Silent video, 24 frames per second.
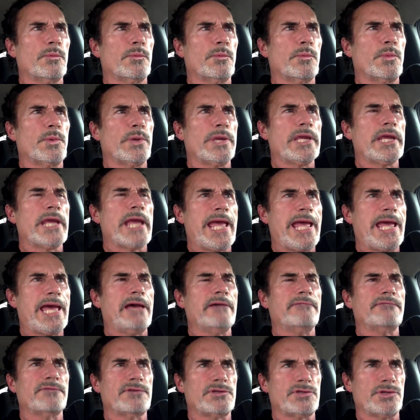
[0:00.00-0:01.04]
we
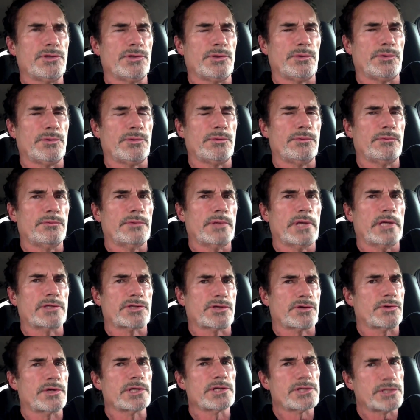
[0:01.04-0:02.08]
have to,
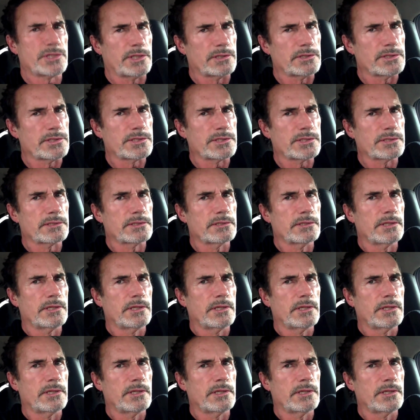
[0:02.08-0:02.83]
as Christians,